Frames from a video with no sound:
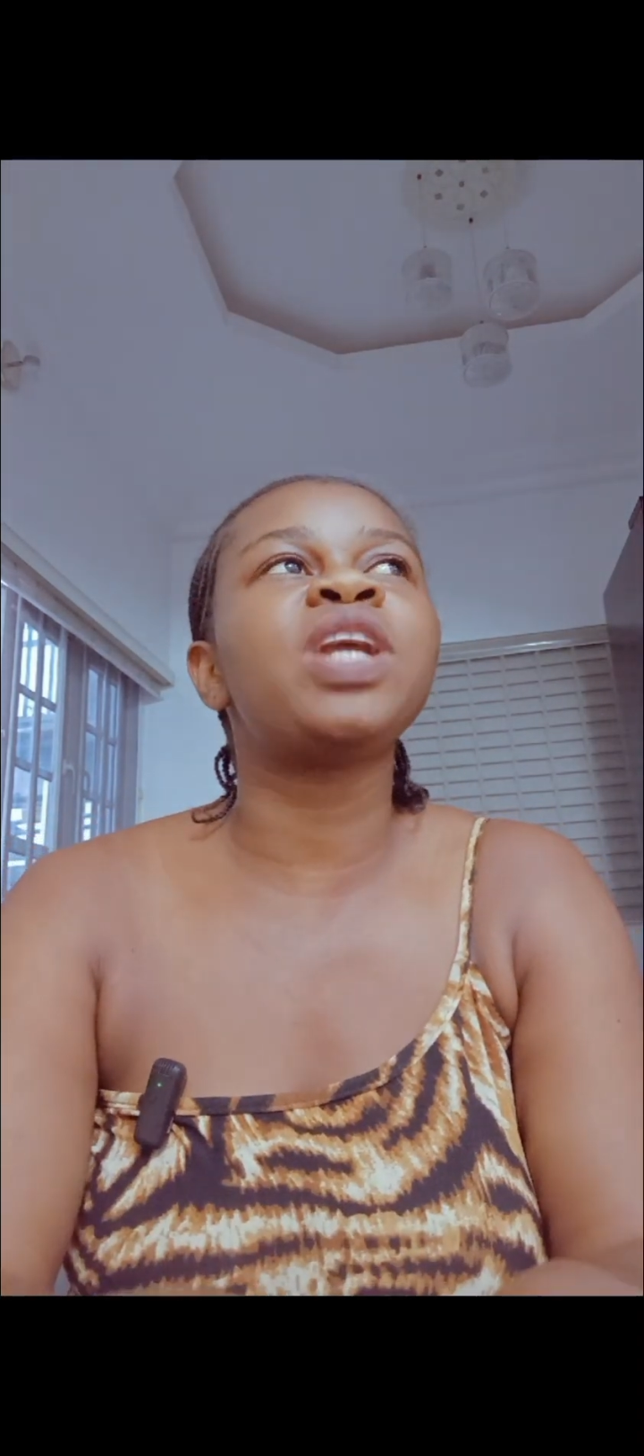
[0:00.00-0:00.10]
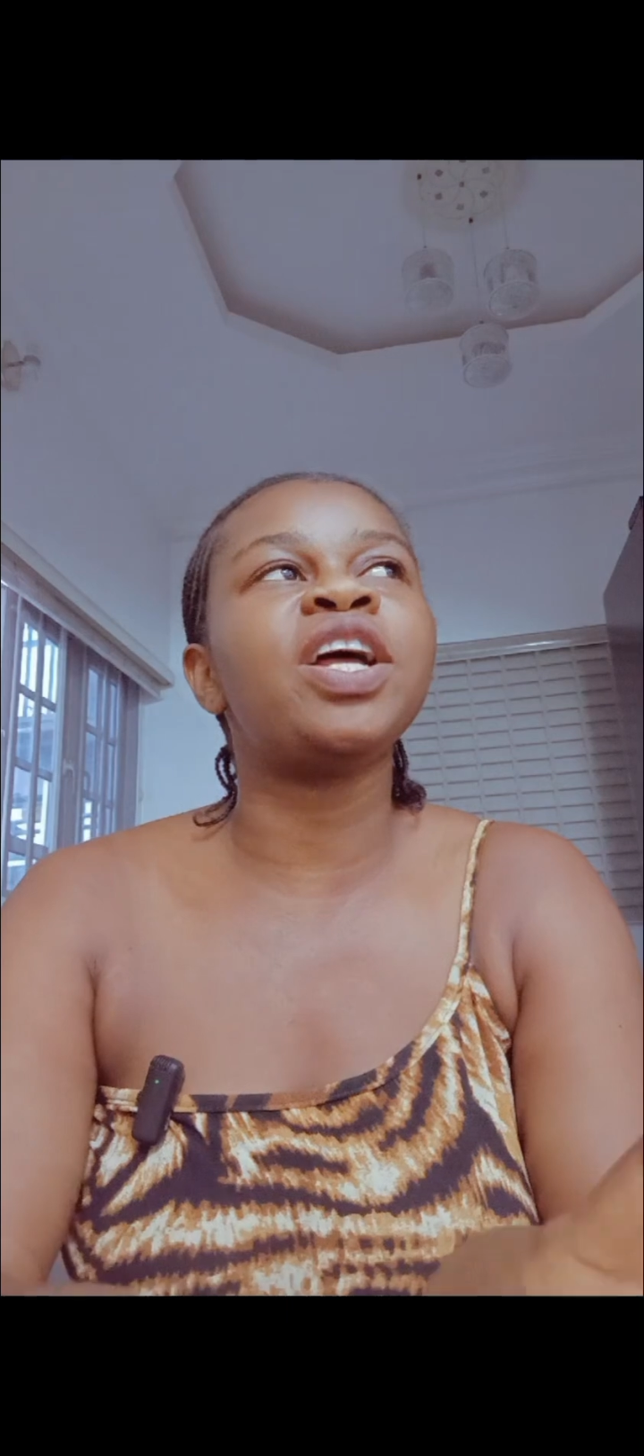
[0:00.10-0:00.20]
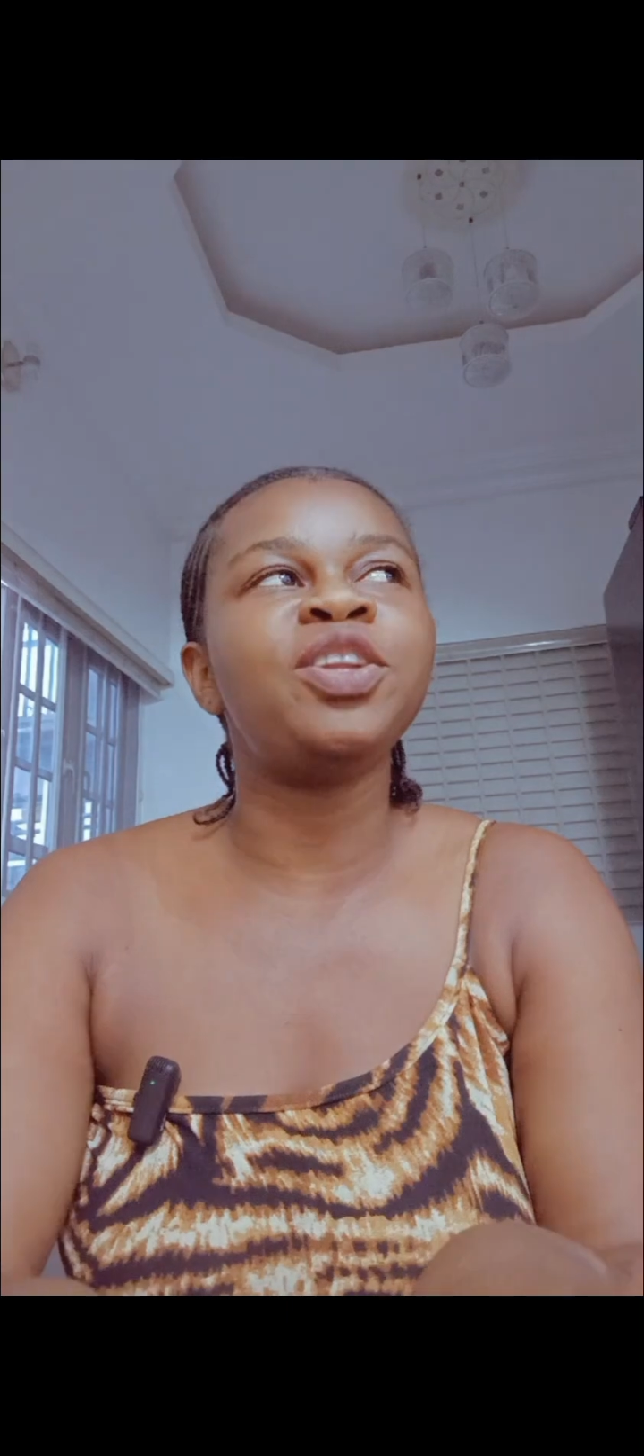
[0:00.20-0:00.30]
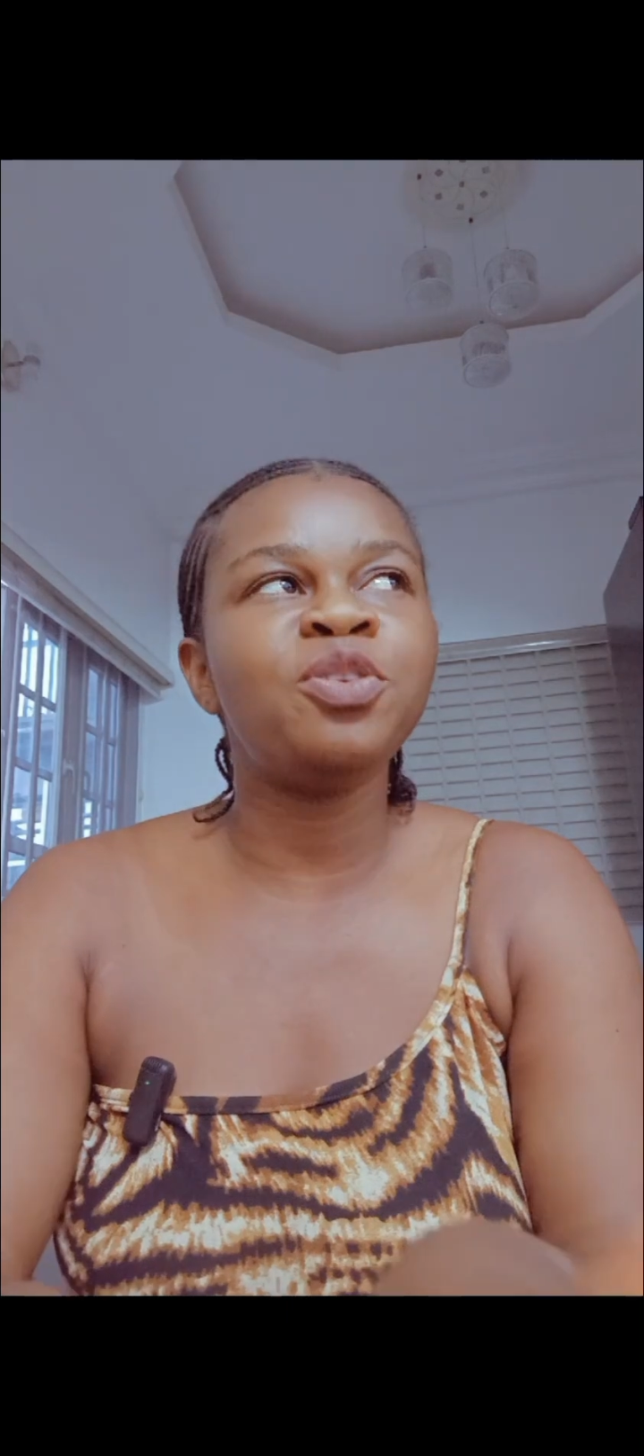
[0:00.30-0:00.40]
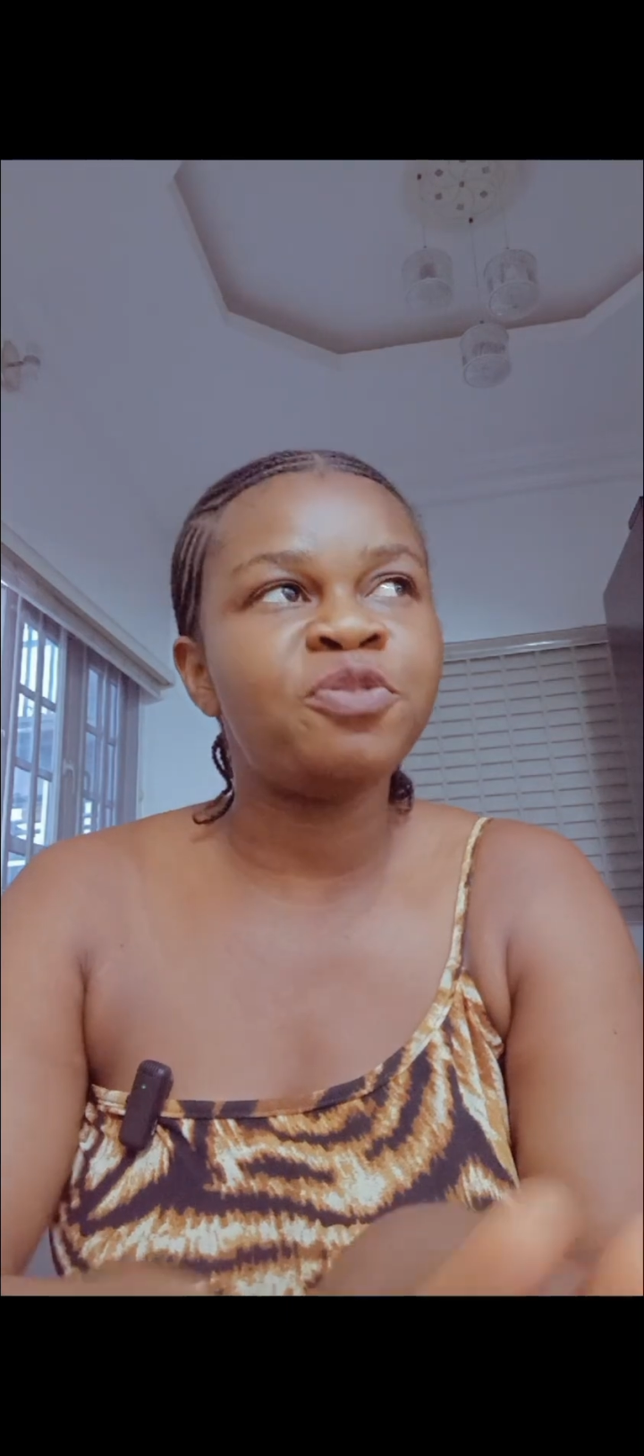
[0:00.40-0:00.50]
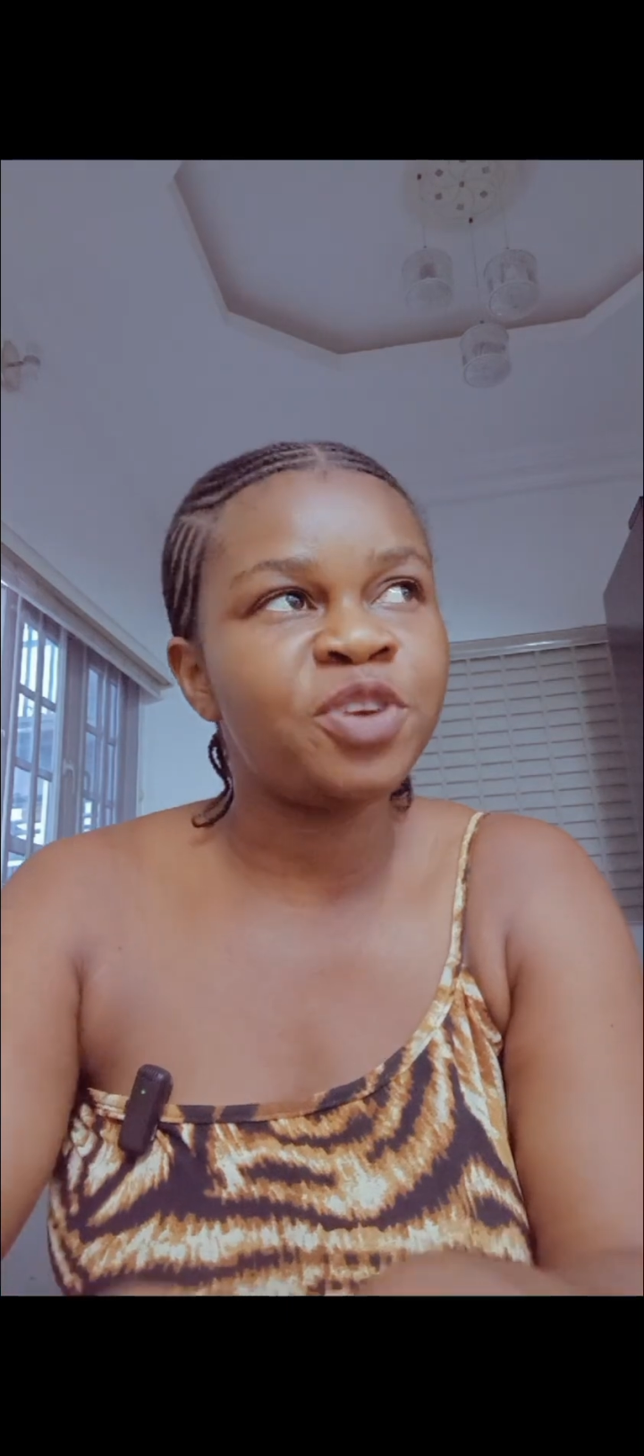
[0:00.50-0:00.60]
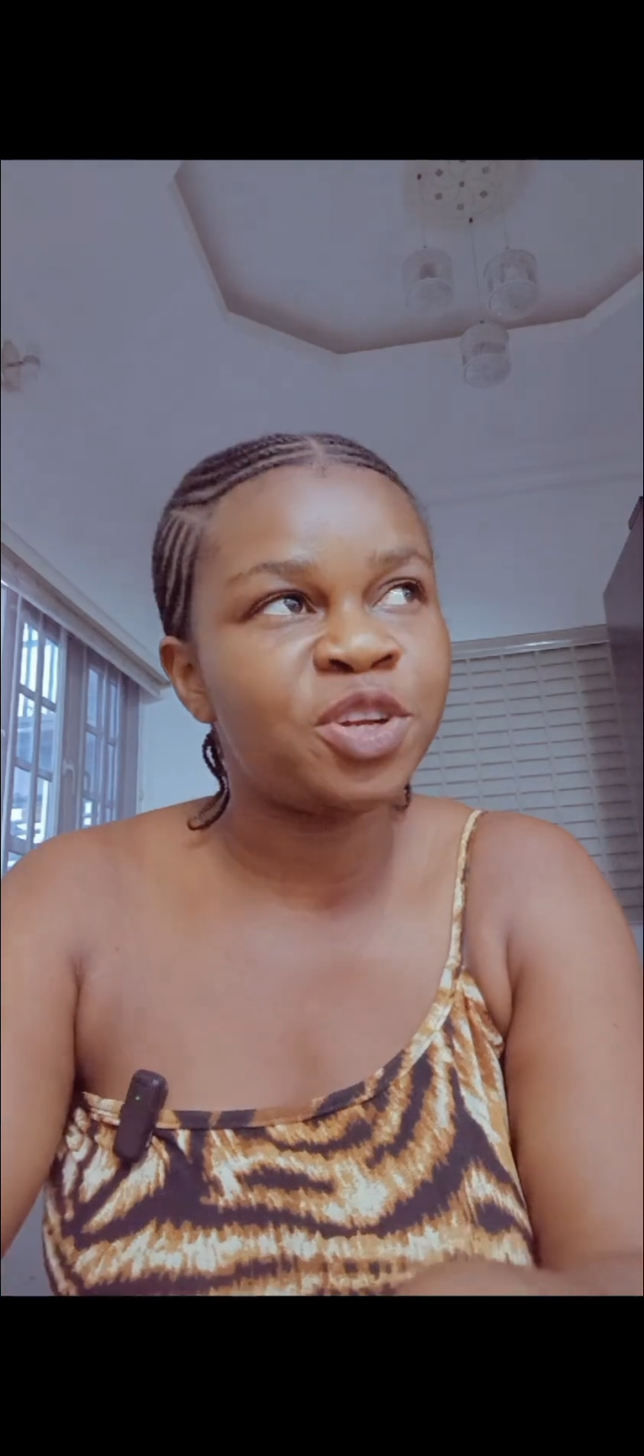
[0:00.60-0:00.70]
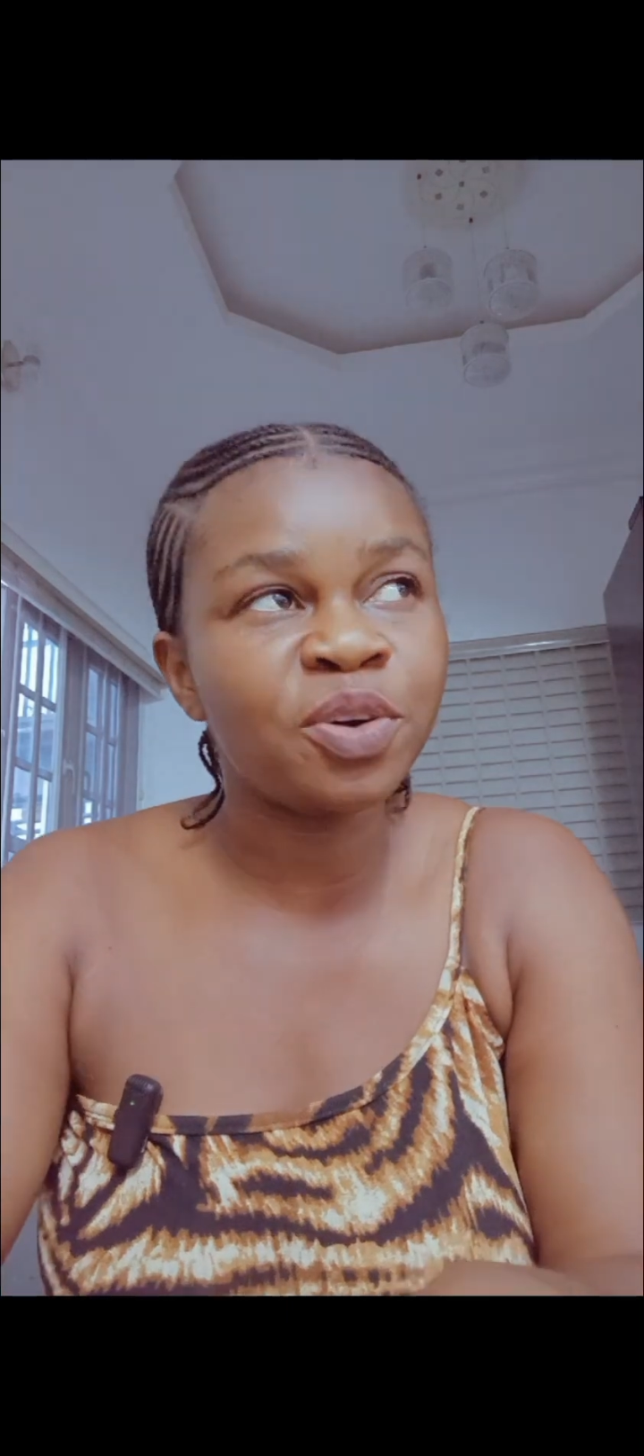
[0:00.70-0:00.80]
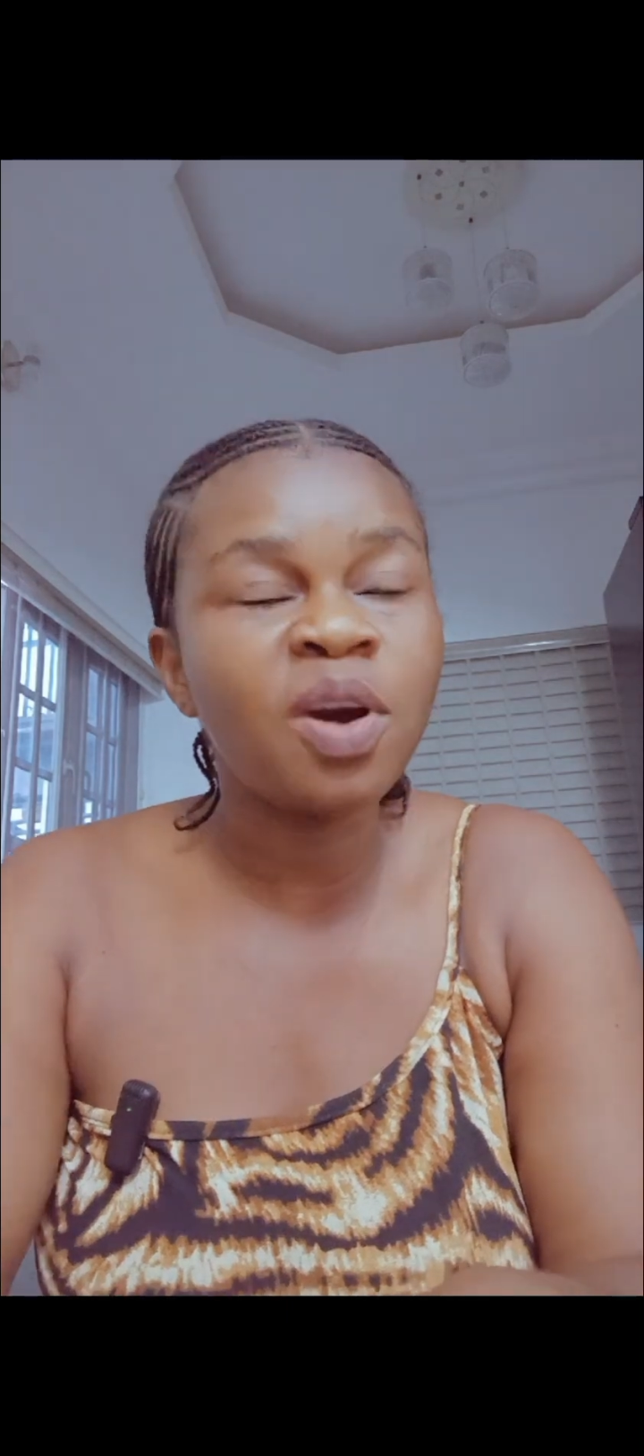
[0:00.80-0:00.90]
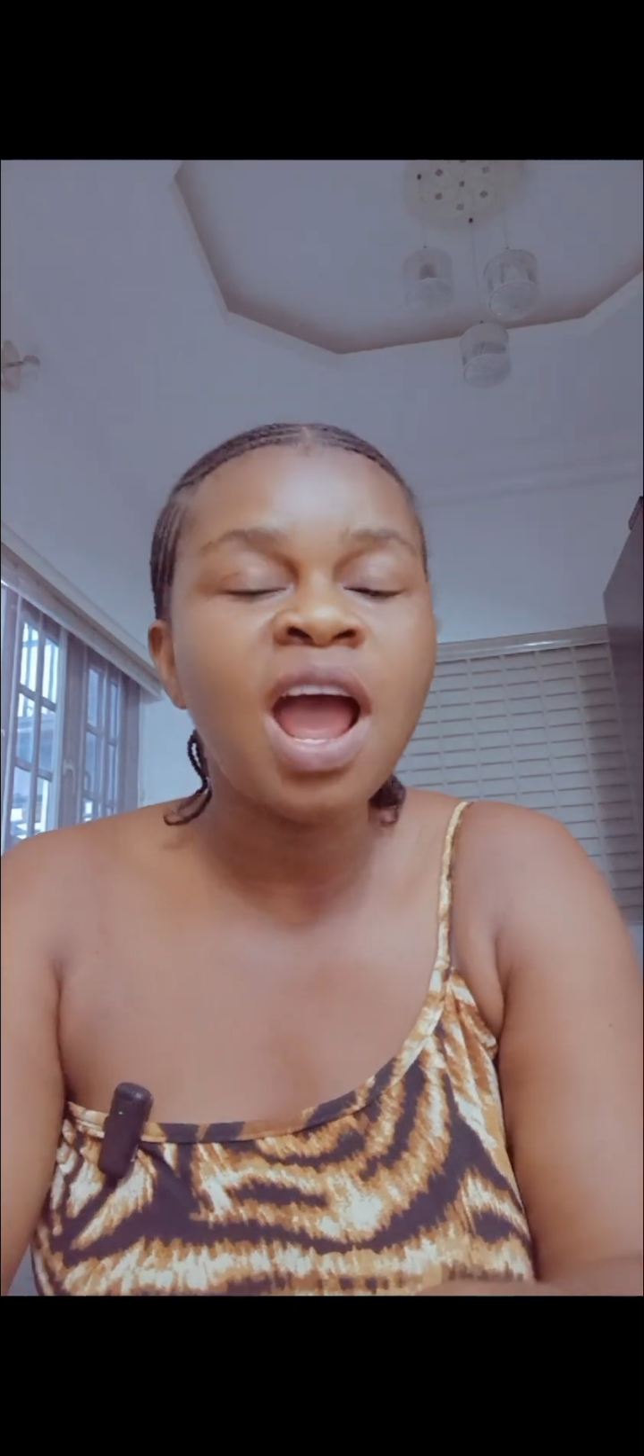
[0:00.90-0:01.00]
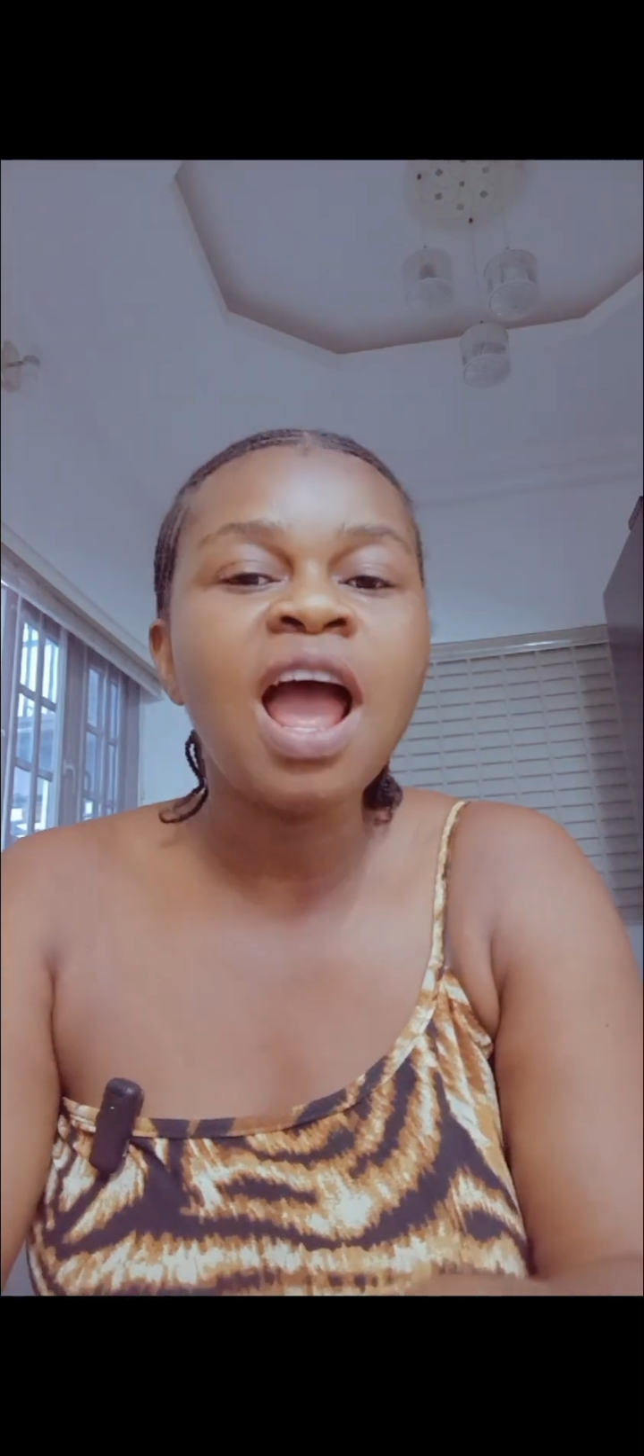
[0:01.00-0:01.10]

a new video.